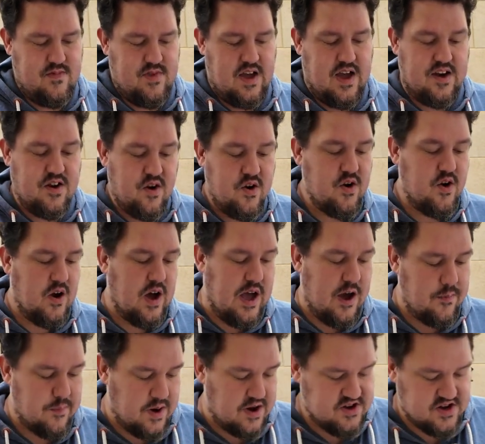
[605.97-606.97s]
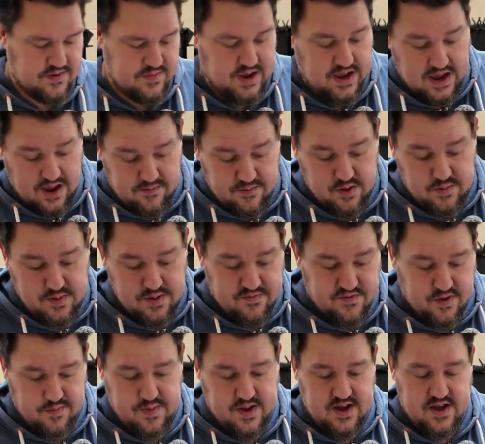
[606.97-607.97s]
I don't know how much, I mean, I will be
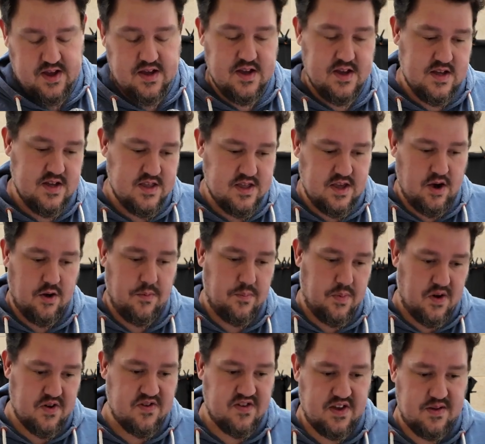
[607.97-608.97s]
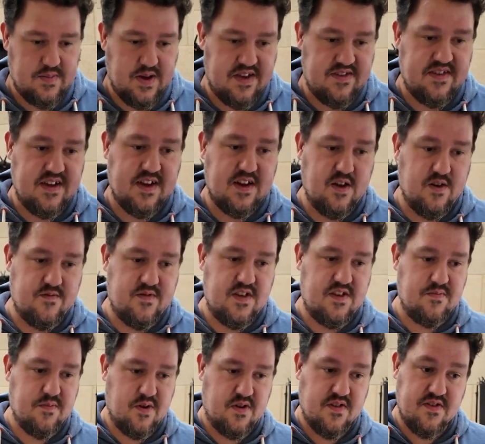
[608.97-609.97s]
filming the unboxing basically of
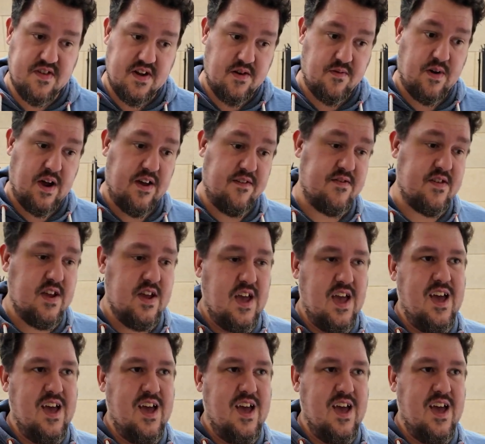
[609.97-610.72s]
these models that arrived,